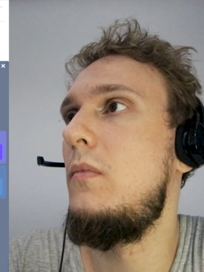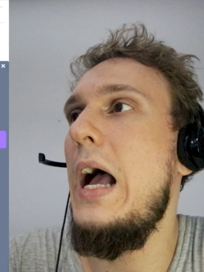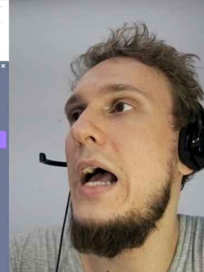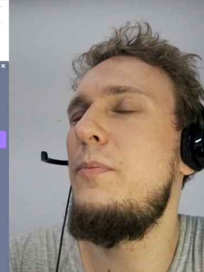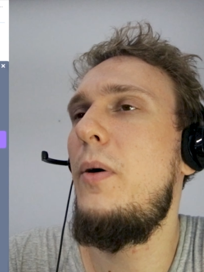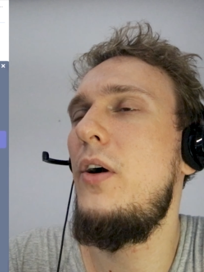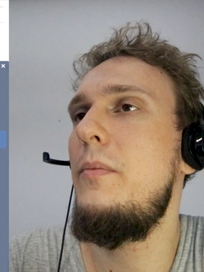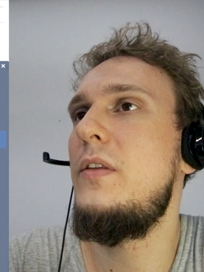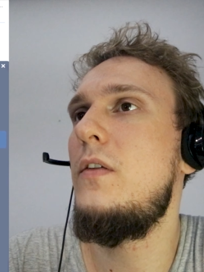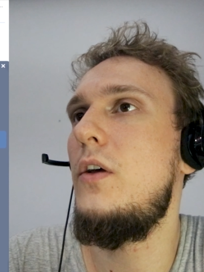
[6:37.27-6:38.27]
Add
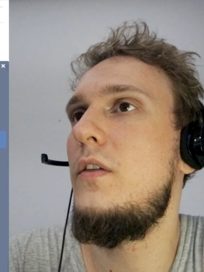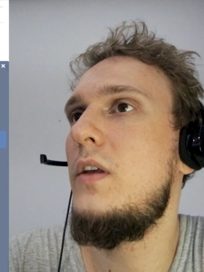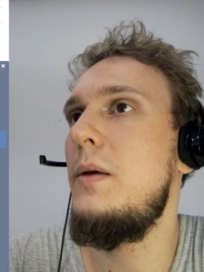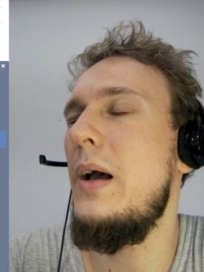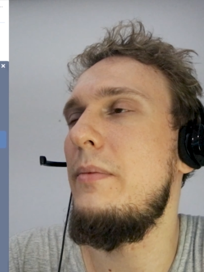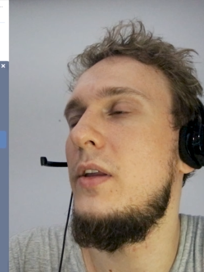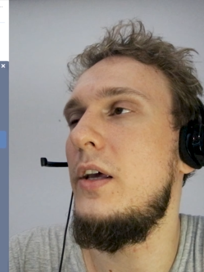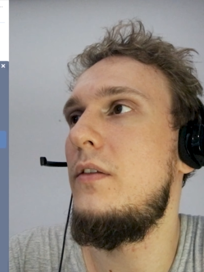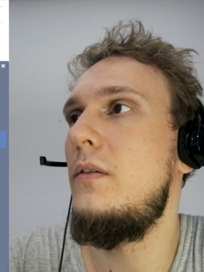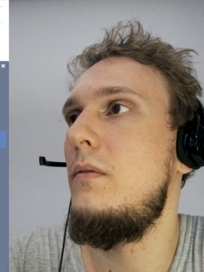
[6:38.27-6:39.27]
parameter skip
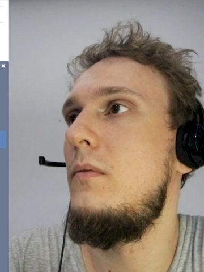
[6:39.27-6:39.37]
update.